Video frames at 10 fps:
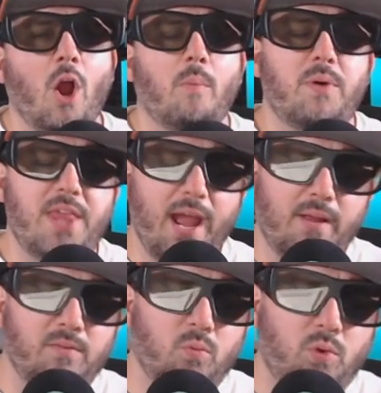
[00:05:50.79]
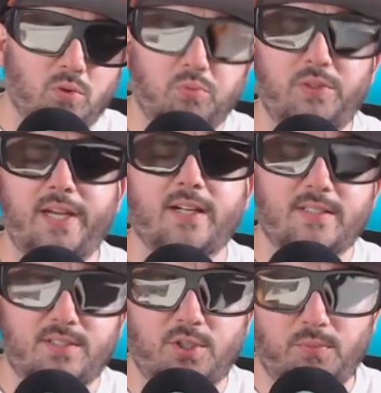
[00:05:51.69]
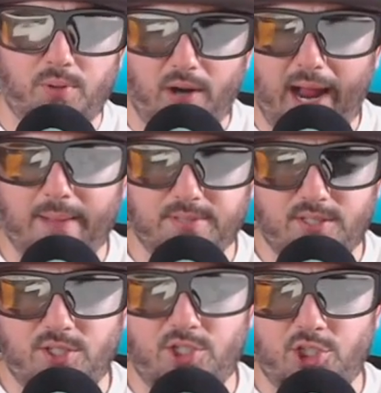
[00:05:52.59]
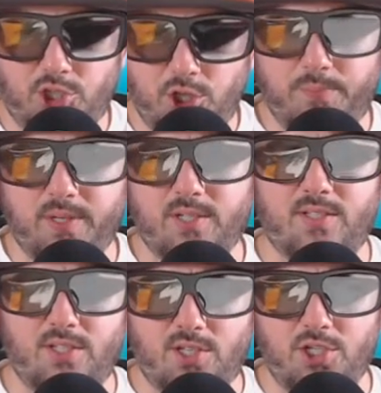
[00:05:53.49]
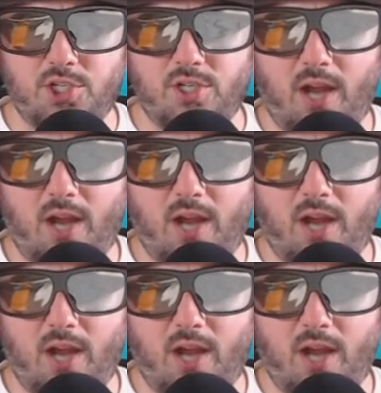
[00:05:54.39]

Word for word: But that will lead us to perhaps the stupidest decision